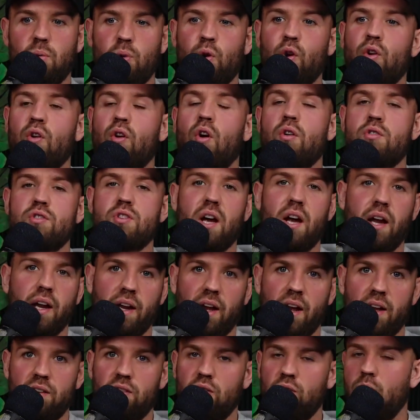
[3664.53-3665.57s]
You're not trying to
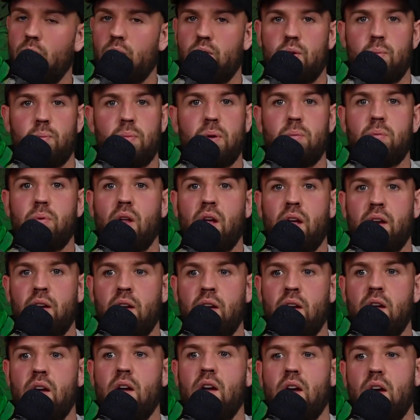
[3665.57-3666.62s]
get two hundred people in